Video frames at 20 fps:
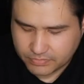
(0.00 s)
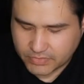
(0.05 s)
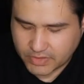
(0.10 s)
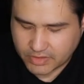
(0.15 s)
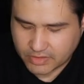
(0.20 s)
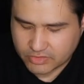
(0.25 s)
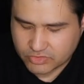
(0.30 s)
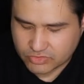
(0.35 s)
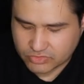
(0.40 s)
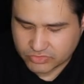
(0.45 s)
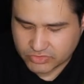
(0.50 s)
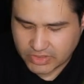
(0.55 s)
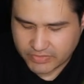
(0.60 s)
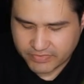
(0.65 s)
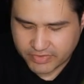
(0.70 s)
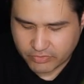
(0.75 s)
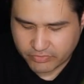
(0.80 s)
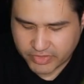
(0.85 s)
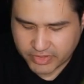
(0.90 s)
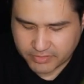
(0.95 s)
they can just leave
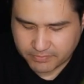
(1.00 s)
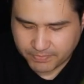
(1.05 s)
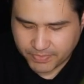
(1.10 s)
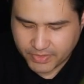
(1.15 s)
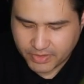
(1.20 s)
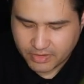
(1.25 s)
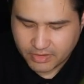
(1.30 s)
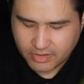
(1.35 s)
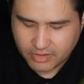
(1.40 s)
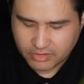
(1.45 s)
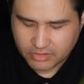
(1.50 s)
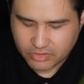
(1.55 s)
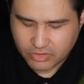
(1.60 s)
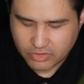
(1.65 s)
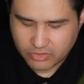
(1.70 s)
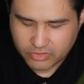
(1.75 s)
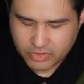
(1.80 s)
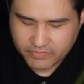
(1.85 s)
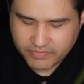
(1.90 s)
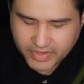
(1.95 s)
it over there.
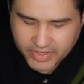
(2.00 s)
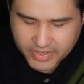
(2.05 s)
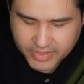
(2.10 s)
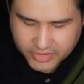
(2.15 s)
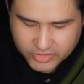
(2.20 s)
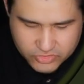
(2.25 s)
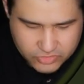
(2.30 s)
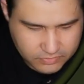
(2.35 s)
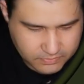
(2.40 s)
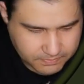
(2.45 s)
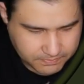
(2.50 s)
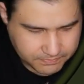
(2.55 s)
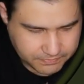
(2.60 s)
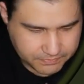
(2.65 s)
Now the variation.